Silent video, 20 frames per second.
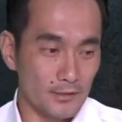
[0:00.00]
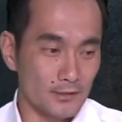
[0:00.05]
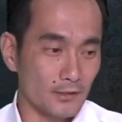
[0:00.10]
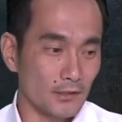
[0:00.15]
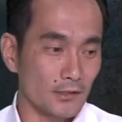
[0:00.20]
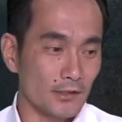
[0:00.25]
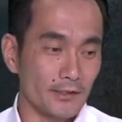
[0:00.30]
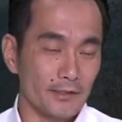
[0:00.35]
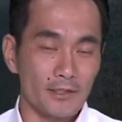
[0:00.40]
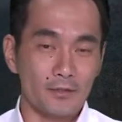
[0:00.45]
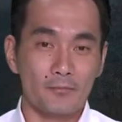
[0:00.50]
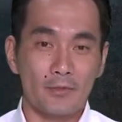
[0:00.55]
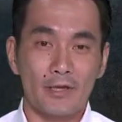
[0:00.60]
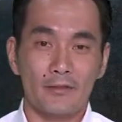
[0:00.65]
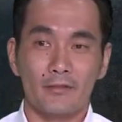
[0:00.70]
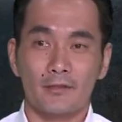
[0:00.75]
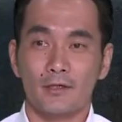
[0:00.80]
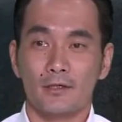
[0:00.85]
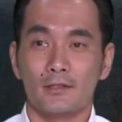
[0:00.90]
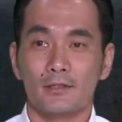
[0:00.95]
the cleaning
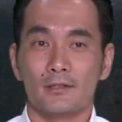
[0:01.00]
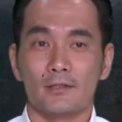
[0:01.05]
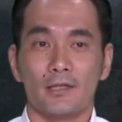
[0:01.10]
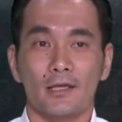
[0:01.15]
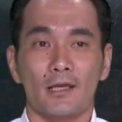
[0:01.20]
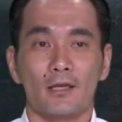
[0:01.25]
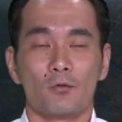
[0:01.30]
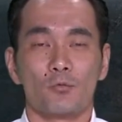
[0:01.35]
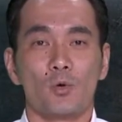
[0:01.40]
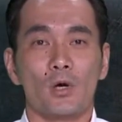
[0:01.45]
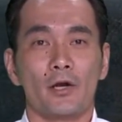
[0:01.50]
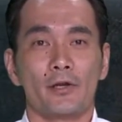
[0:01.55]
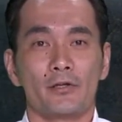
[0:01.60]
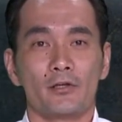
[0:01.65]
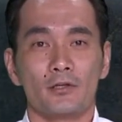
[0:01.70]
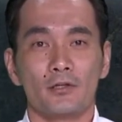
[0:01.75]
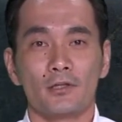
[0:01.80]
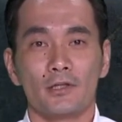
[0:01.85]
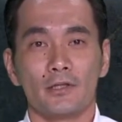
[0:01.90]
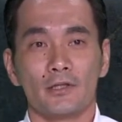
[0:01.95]
methods, and while
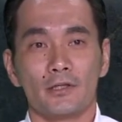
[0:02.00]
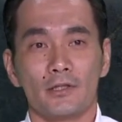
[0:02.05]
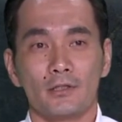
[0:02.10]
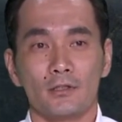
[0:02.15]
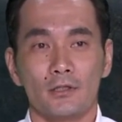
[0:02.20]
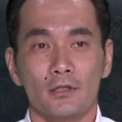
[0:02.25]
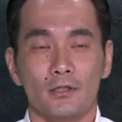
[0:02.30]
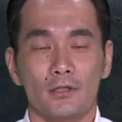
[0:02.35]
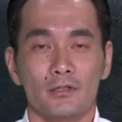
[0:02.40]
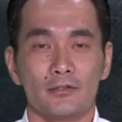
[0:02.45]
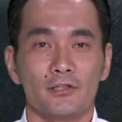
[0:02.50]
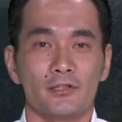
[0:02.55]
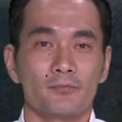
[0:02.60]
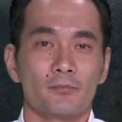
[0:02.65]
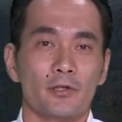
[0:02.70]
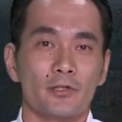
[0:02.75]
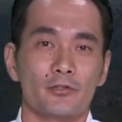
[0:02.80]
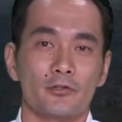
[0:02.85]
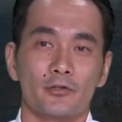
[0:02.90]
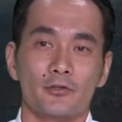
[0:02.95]
you're cleaning, just
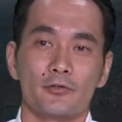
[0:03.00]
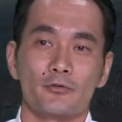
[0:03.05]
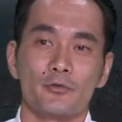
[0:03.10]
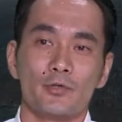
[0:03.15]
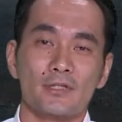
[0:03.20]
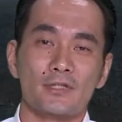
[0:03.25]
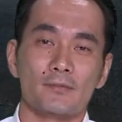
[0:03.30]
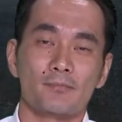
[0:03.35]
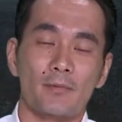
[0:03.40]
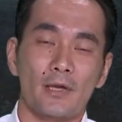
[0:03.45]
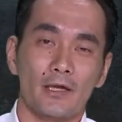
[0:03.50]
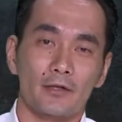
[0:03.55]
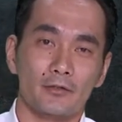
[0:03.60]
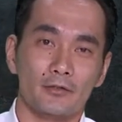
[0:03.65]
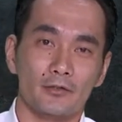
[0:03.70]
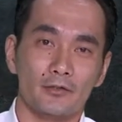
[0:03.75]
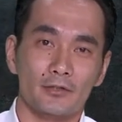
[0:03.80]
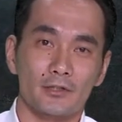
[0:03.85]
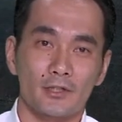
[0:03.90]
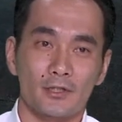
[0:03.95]
make sure you inspect
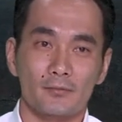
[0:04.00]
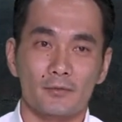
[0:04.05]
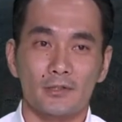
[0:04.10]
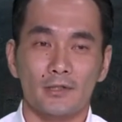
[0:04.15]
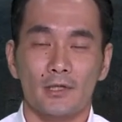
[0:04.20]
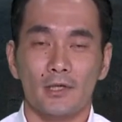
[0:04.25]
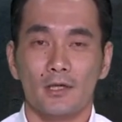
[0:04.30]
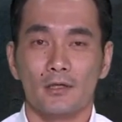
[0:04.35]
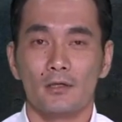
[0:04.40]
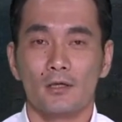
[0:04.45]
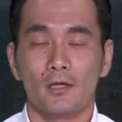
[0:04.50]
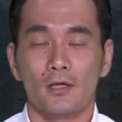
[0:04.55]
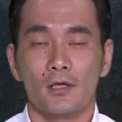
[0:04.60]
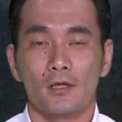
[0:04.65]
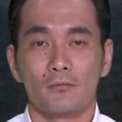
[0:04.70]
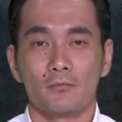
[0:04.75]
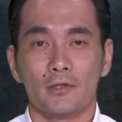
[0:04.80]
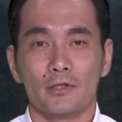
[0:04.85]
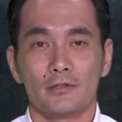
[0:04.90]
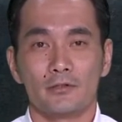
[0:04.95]
your tips again.
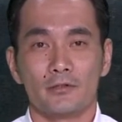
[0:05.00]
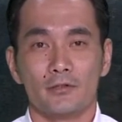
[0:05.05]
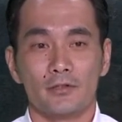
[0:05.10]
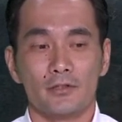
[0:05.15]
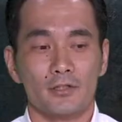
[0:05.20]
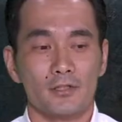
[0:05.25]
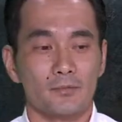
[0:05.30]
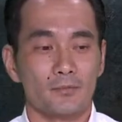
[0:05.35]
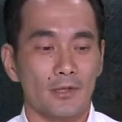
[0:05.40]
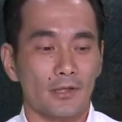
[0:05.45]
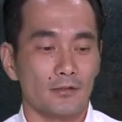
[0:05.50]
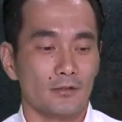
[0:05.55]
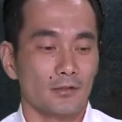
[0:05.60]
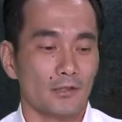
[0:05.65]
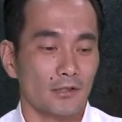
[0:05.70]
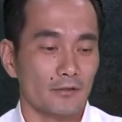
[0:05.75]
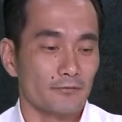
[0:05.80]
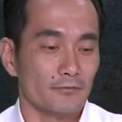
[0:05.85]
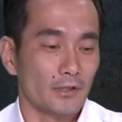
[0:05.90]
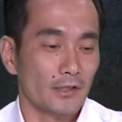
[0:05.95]
Make sure you're inspecting
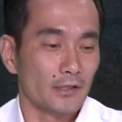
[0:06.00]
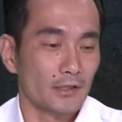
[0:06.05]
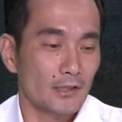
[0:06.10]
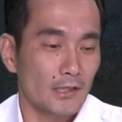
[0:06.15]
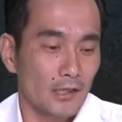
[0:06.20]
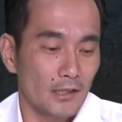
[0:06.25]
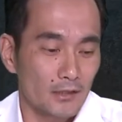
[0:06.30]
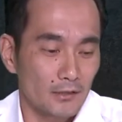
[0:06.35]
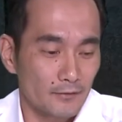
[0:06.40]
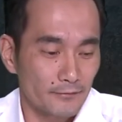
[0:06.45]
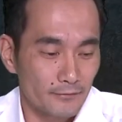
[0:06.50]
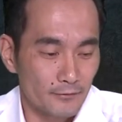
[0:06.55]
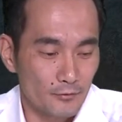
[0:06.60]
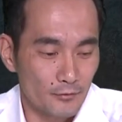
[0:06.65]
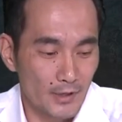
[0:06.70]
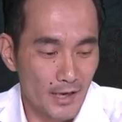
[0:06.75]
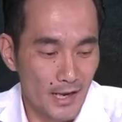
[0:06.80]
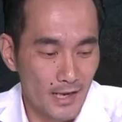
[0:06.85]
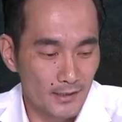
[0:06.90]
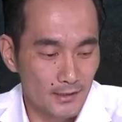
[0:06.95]
it for any kind of
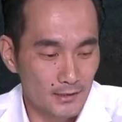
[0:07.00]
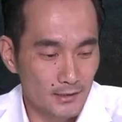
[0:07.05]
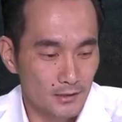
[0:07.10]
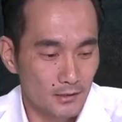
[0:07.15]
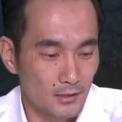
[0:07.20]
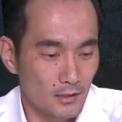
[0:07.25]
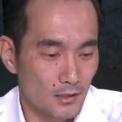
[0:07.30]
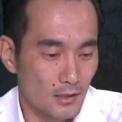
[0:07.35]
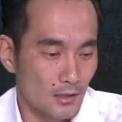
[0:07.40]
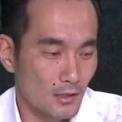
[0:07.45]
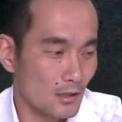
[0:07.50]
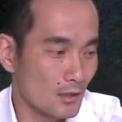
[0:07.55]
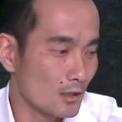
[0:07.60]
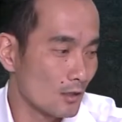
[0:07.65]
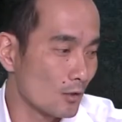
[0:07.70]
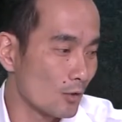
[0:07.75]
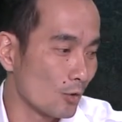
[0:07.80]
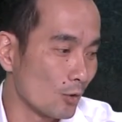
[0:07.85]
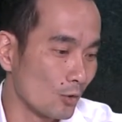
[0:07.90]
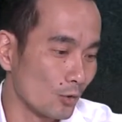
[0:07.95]
cracks,
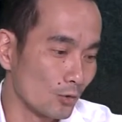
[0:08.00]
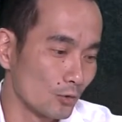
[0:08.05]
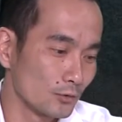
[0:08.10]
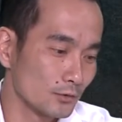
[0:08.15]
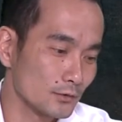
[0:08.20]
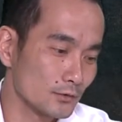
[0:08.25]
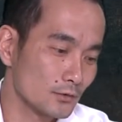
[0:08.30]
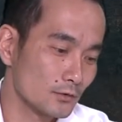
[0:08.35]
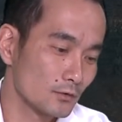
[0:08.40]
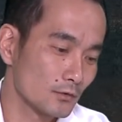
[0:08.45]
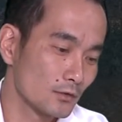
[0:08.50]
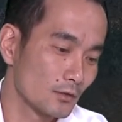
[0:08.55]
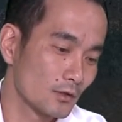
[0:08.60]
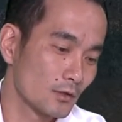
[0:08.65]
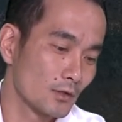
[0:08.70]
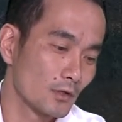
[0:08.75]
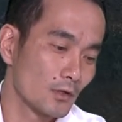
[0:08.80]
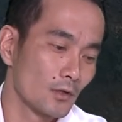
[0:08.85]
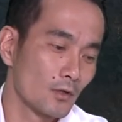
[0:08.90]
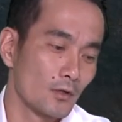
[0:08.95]
holes,
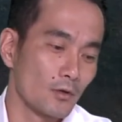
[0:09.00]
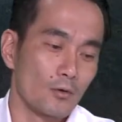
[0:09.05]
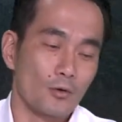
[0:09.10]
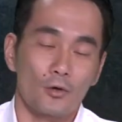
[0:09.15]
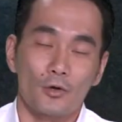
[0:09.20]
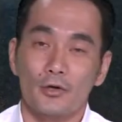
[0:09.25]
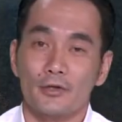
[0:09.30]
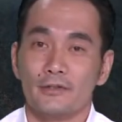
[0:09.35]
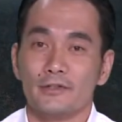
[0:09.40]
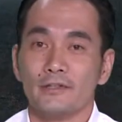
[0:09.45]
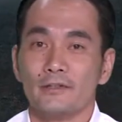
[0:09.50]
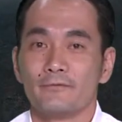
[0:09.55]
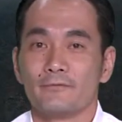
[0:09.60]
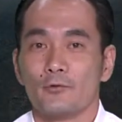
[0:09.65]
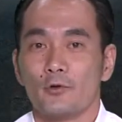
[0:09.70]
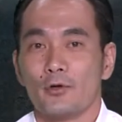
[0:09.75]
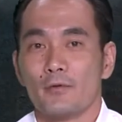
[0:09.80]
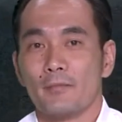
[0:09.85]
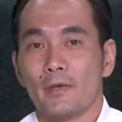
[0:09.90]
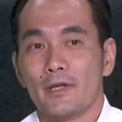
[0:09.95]
or
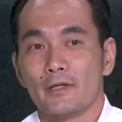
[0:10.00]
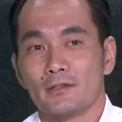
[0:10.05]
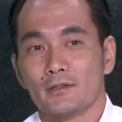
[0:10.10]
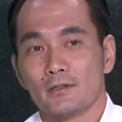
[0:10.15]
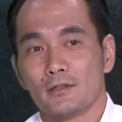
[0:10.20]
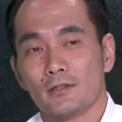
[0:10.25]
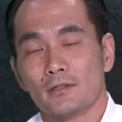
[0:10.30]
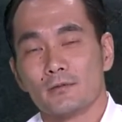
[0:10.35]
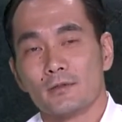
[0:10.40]
deformations,